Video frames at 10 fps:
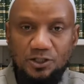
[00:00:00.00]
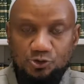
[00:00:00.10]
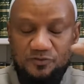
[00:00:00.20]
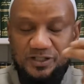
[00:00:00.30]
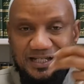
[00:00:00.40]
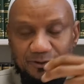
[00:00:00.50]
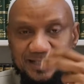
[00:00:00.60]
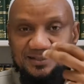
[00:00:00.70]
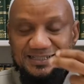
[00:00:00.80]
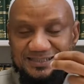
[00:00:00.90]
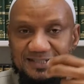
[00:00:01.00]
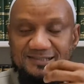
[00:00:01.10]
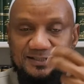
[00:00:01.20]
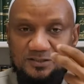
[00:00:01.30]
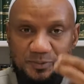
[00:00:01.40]
So if the narrator is not
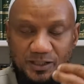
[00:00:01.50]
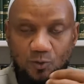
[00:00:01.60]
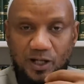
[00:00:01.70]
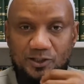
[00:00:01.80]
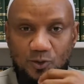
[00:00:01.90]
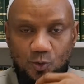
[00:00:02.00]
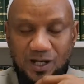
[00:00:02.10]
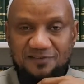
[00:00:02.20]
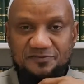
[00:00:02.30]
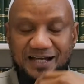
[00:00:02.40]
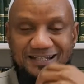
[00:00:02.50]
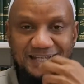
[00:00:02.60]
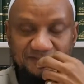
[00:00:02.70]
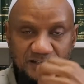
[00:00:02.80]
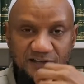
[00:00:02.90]
said to be one who have that
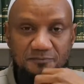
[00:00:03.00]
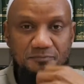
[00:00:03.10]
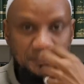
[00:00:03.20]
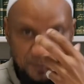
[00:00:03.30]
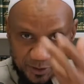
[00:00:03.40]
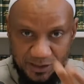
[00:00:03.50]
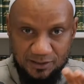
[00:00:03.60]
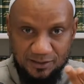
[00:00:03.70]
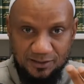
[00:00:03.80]
level of memory